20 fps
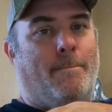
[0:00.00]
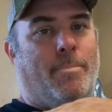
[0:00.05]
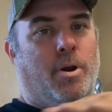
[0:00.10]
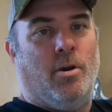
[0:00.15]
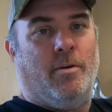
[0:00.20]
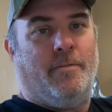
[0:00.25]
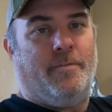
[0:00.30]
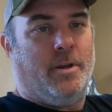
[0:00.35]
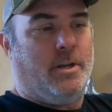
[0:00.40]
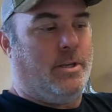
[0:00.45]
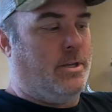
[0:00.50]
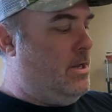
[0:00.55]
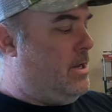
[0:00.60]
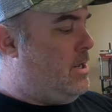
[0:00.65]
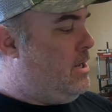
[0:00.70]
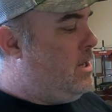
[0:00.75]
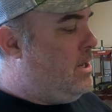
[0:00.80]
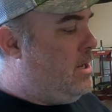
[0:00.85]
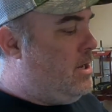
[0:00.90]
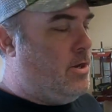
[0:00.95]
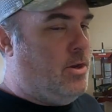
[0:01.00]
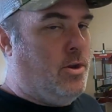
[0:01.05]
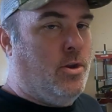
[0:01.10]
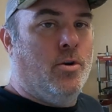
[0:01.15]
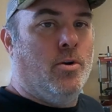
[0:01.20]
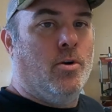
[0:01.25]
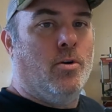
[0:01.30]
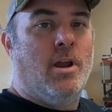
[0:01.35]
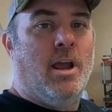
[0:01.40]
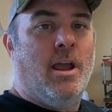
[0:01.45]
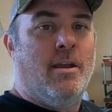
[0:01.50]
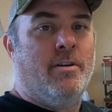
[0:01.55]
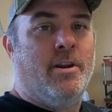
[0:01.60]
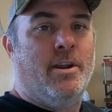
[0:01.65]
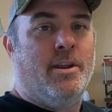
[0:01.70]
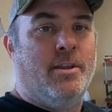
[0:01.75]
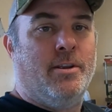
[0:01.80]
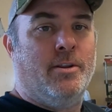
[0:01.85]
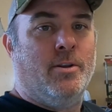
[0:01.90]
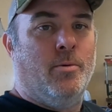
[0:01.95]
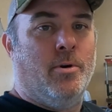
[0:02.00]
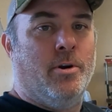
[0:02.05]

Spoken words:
Perfect. You don't have anything